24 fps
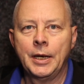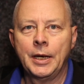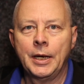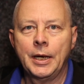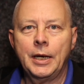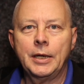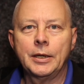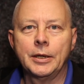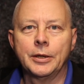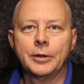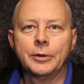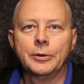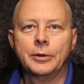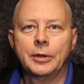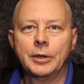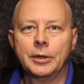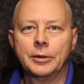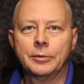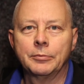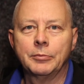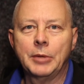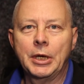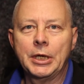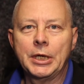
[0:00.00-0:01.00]
Hello,
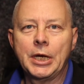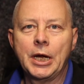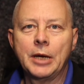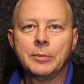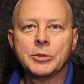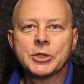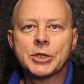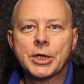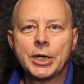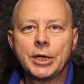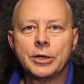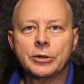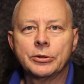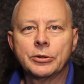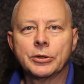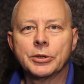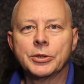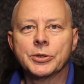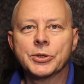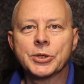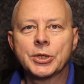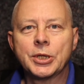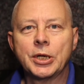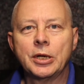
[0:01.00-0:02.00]
my name is
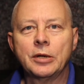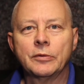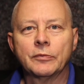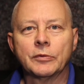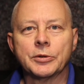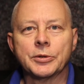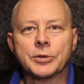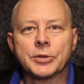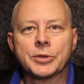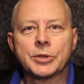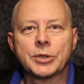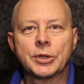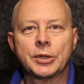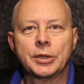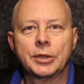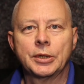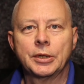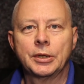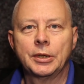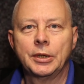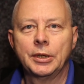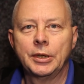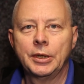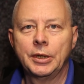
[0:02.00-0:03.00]
Adrian Stevens.
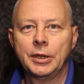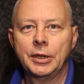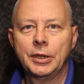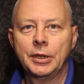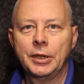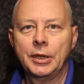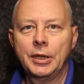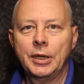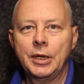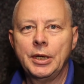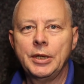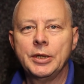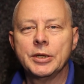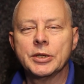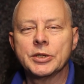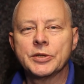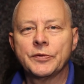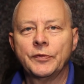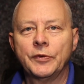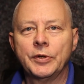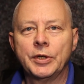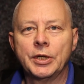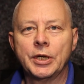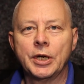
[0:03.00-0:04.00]
In this
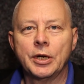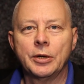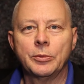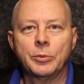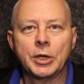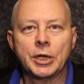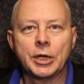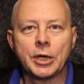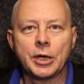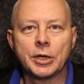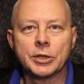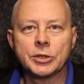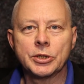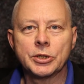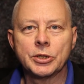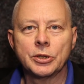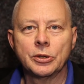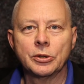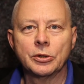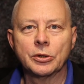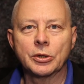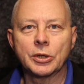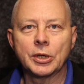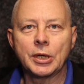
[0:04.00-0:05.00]
video we're going to
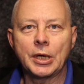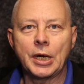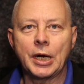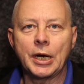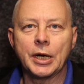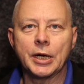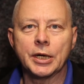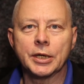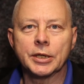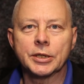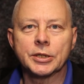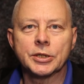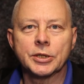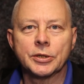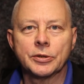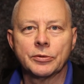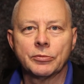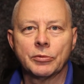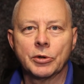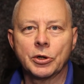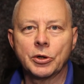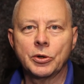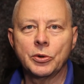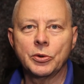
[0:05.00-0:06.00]
look at
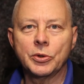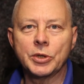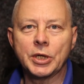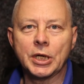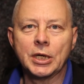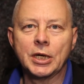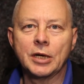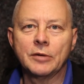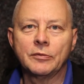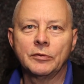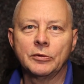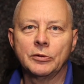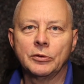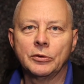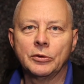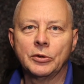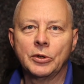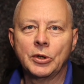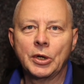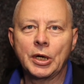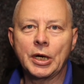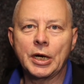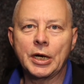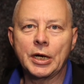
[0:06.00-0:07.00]
recording level
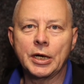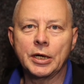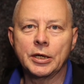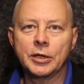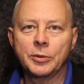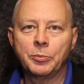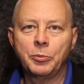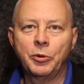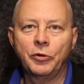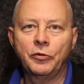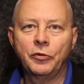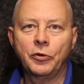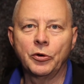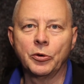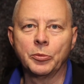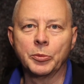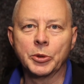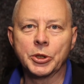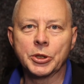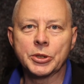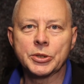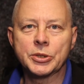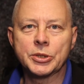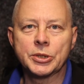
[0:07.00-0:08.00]
and
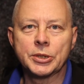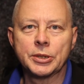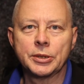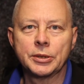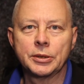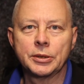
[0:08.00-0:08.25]
performance.